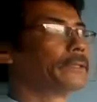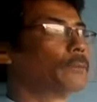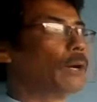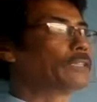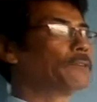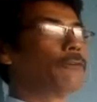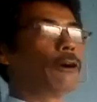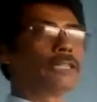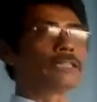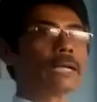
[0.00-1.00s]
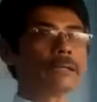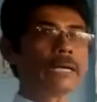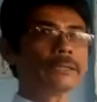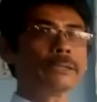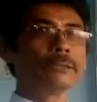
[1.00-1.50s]
Once the forests are
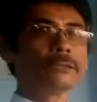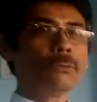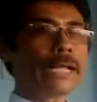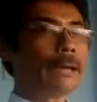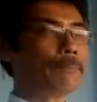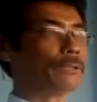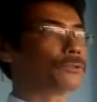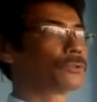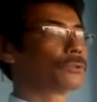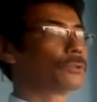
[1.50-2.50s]
cut, what happens?